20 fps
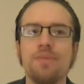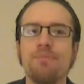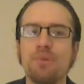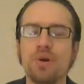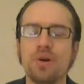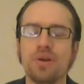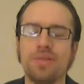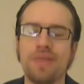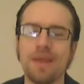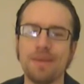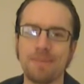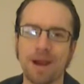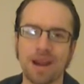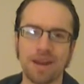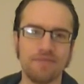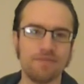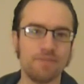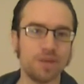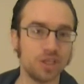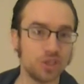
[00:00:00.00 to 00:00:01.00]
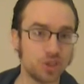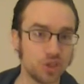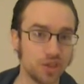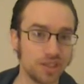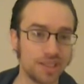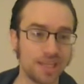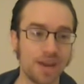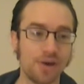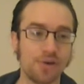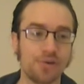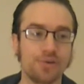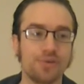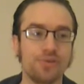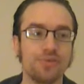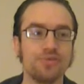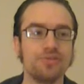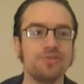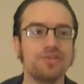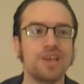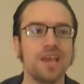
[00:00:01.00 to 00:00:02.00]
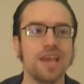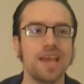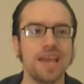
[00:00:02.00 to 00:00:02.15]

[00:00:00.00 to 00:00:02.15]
book they might have been good characters,